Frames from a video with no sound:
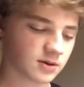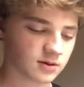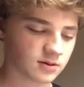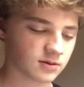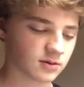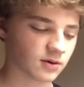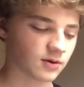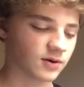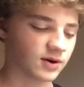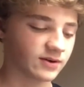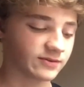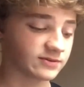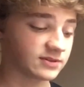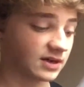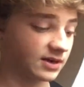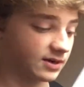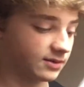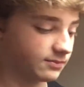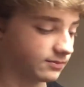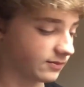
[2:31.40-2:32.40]
already
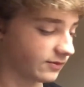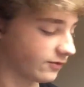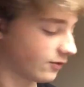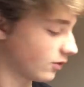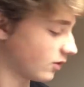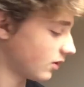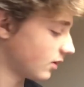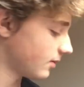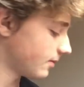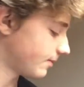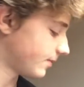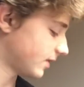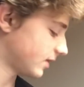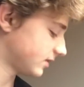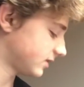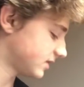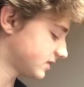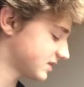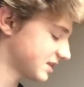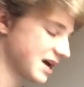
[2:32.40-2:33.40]
done it before. But
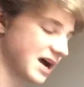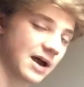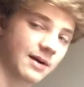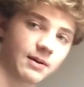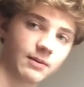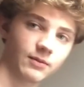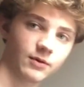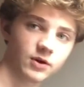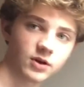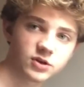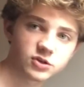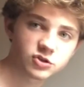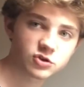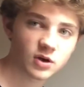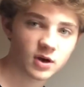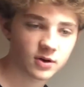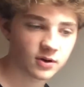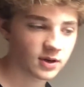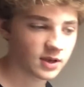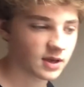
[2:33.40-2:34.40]
this time, I'm going to
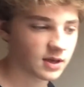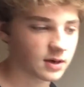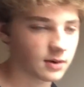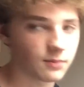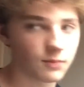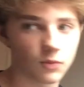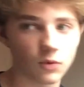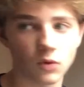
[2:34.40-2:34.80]
try to get it